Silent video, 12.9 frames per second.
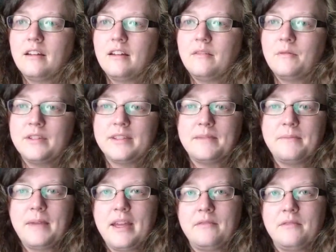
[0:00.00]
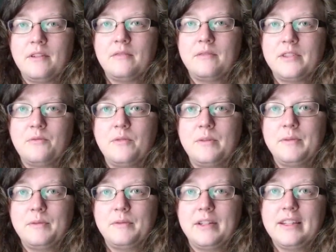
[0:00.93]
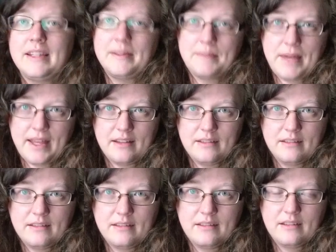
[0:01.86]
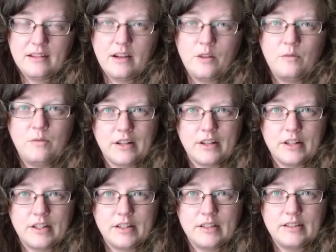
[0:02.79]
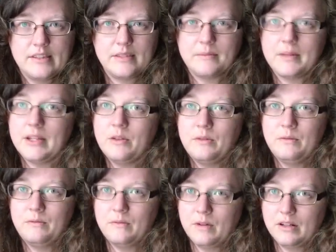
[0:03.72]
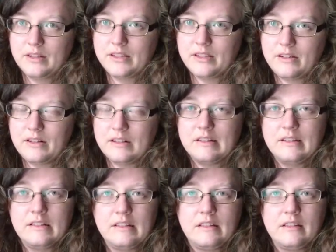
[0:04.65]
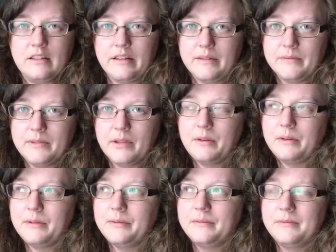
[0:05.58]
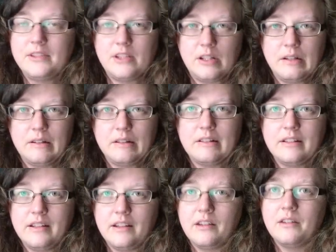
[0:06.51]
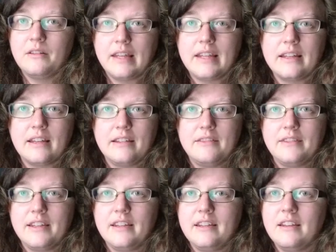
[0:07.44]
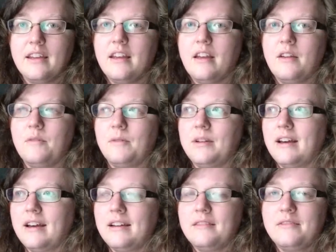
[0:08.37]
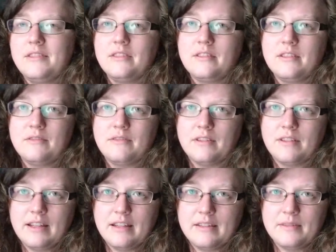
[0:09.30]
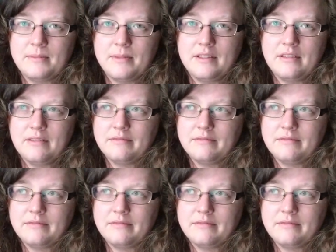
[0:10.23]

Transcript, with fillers: What's a man? What's a woman want in a man? A worker, somebody who works hard, comes home to her, you know, that kind of thing. When I was looking for a husband,